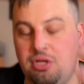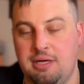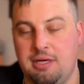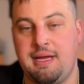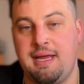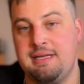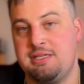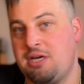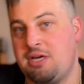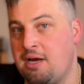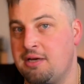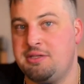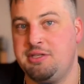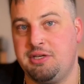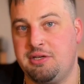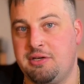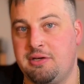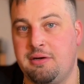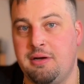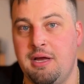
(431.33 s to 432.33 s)
Talk to
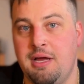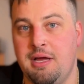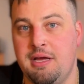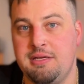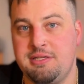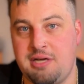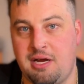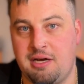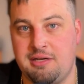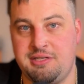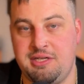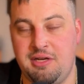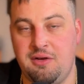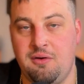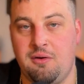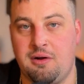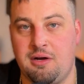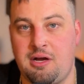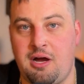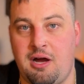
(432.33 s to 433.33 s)

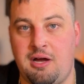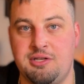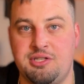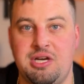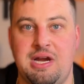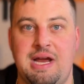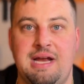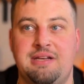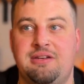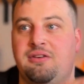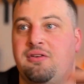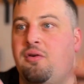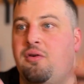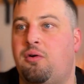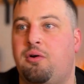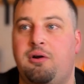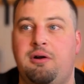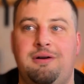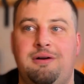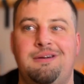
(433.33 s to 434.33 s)
your contractor
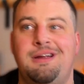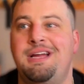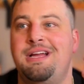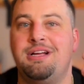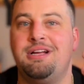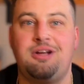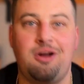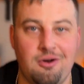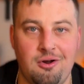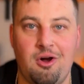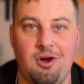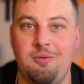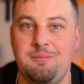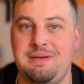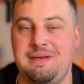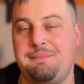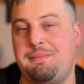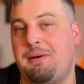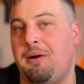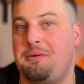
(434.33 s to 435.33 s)
or go to Home
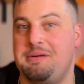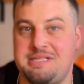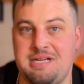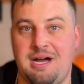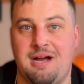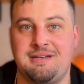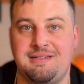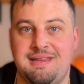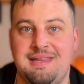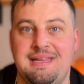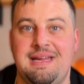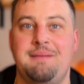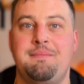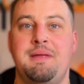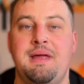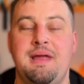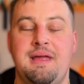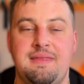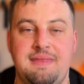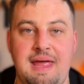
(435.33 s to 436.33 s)
Depot and talk to them.
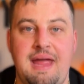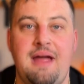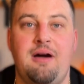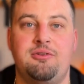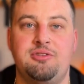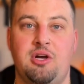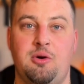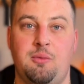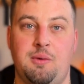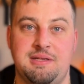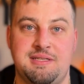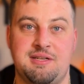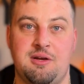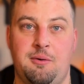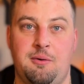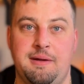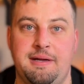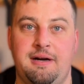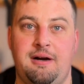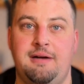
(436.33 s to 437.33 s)
They all know what's
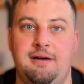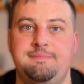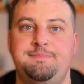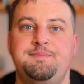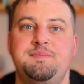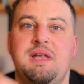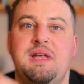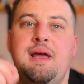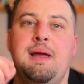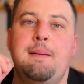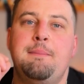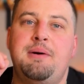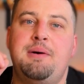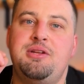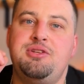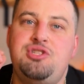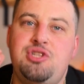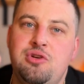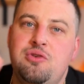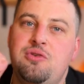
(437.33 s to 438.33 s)
going on.
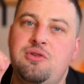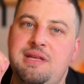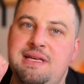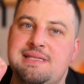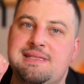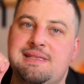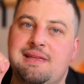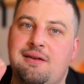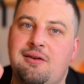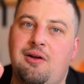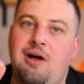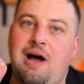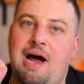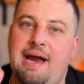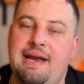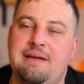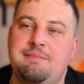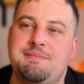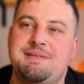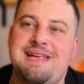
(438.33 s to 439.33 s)
But do these little
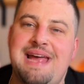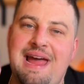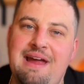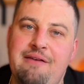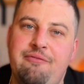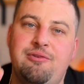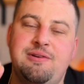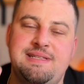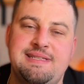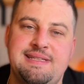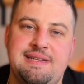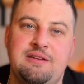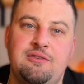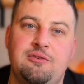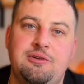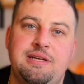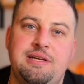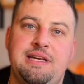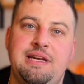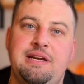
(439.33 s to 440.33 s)
items every
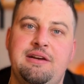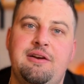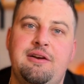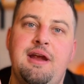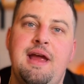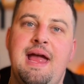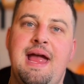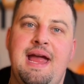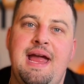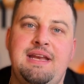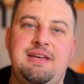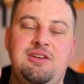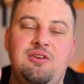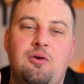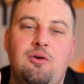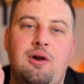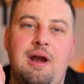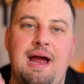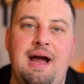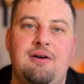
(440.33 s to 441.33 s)
single year and
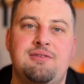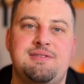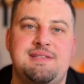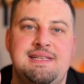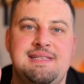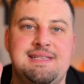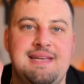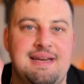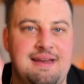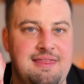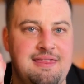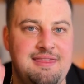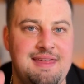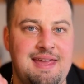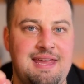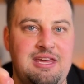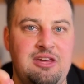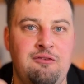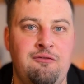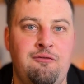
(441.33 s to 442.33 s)
your house is going to
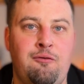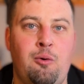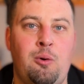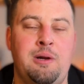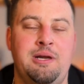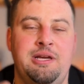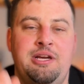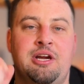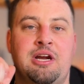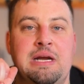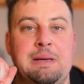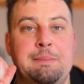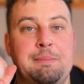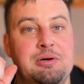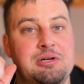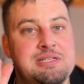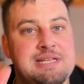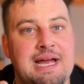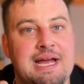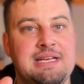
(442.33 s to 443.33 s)
thank you for it. You're going to
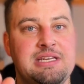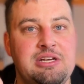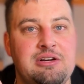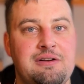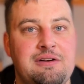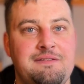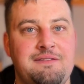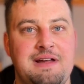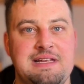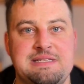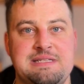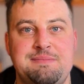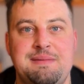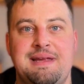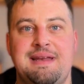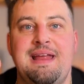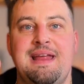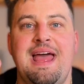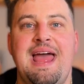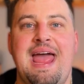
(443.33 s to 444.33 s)
protect your
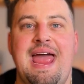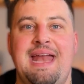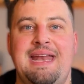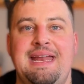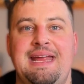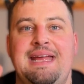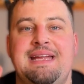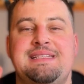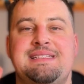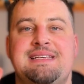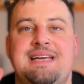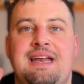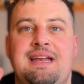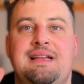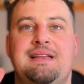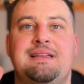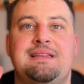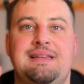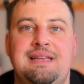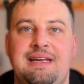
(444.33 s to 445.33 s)
investment and it's going
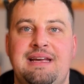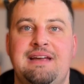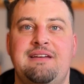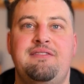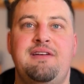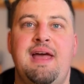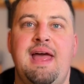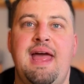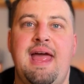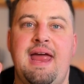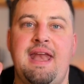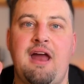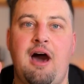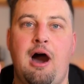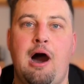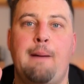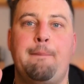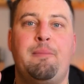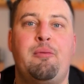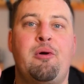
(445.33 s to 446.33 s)
to live and
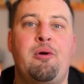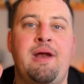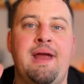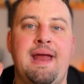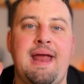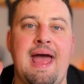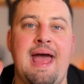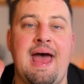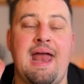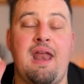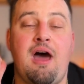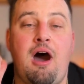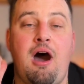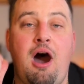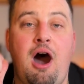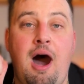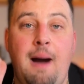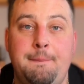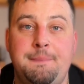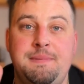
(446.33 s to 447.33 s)
operate at
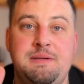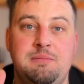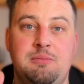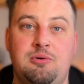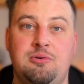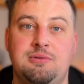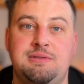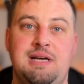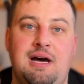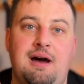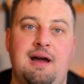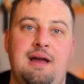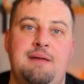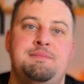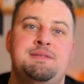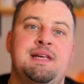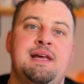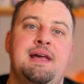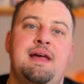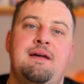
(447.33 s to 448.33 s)
optimal
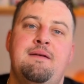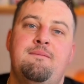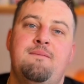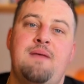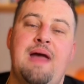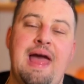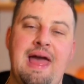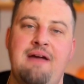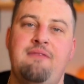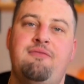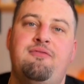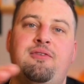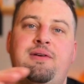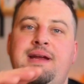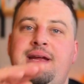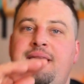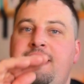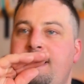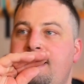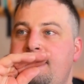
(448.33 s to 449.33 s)
times
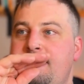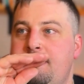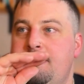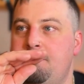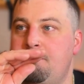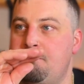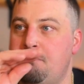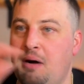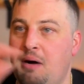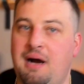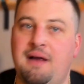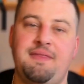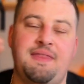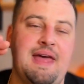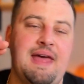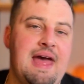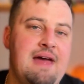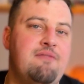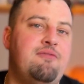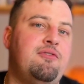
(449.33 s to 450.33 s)
every month,
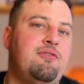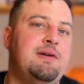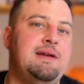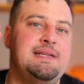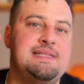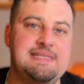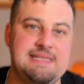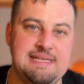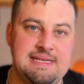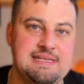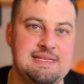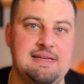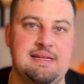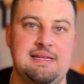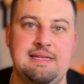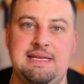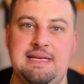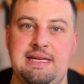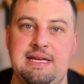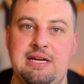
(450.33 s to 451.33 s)
every season of
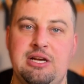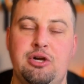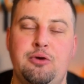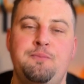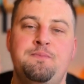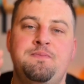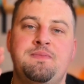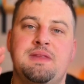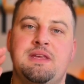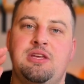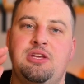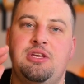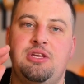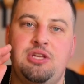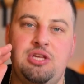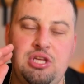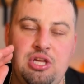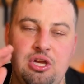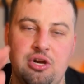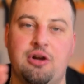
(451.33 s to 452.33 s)
the year.
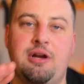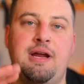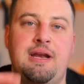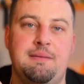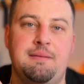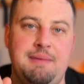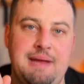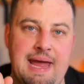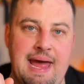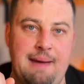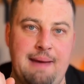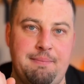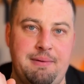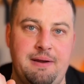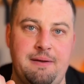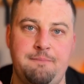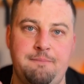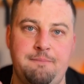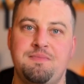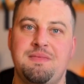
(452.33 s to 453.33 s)
You're going to be
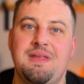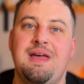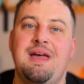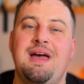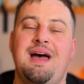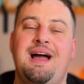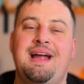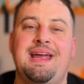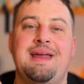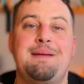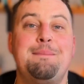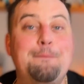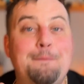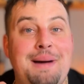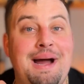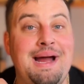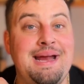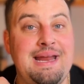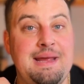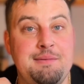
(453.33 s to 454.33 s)
happier. Again,
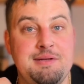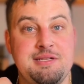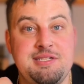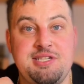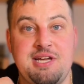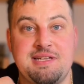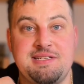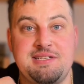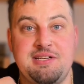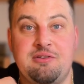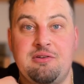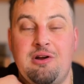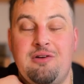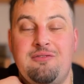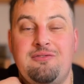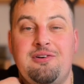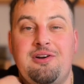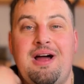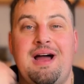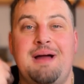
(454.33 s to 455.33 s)
my name is Jesse
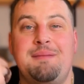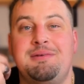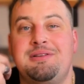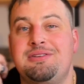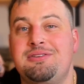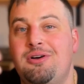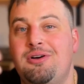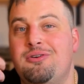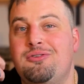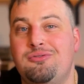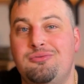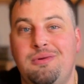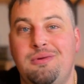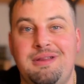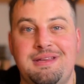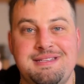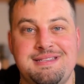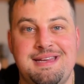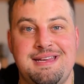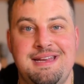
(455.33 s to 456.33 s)
Grover. I'm a local
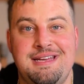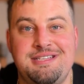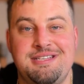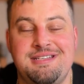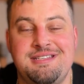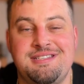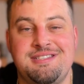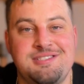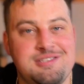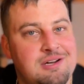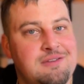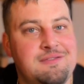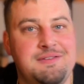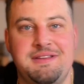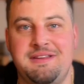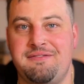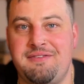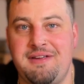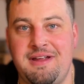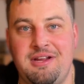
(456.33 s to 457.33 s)
real estate agent
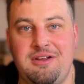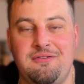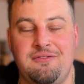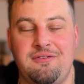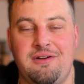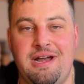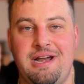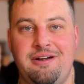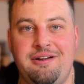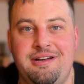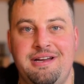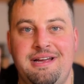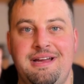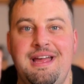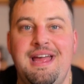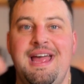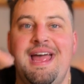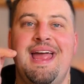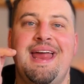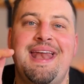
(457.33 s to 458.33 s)
serving the Vancouver area,
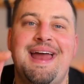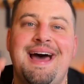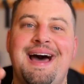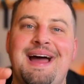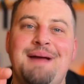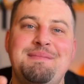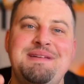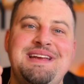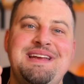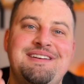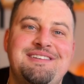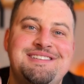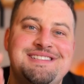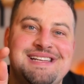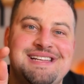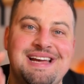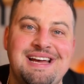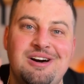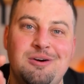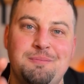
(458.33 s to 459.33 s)
and I'm here to
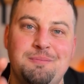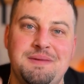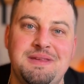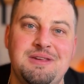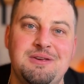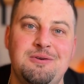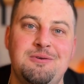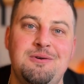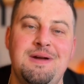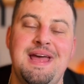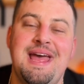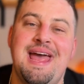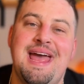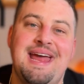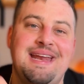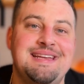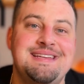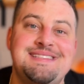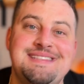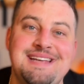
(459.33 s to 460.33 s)
help you.
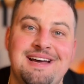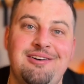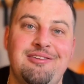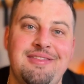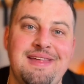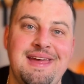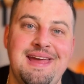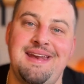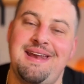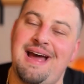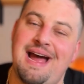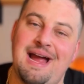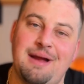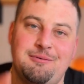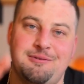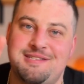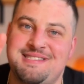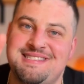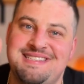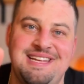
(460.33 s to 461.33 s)
And until then, I
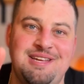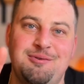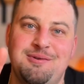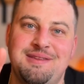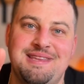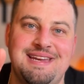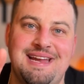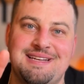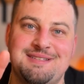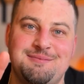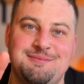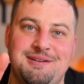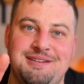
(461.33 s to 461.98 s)
will see you in the next one.